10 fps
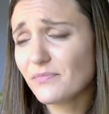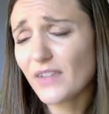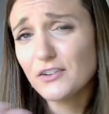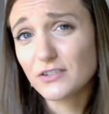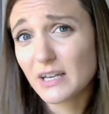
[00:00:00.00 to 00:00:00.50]

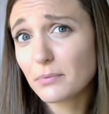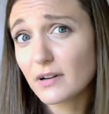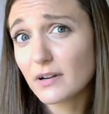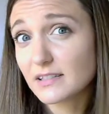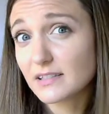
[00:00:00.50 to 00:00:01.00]
So that
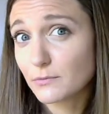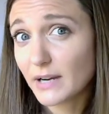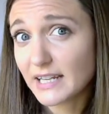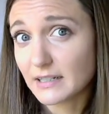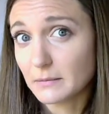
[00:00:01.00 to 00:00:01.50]
process is
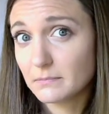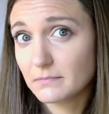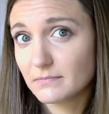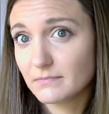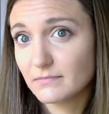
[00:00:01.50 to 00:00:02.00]
random.
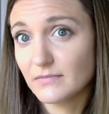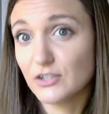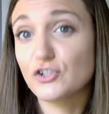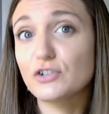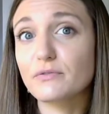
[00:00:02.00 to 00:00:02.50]
The
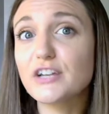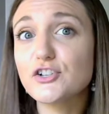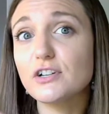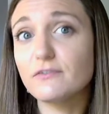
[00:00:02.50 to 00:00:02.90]
generation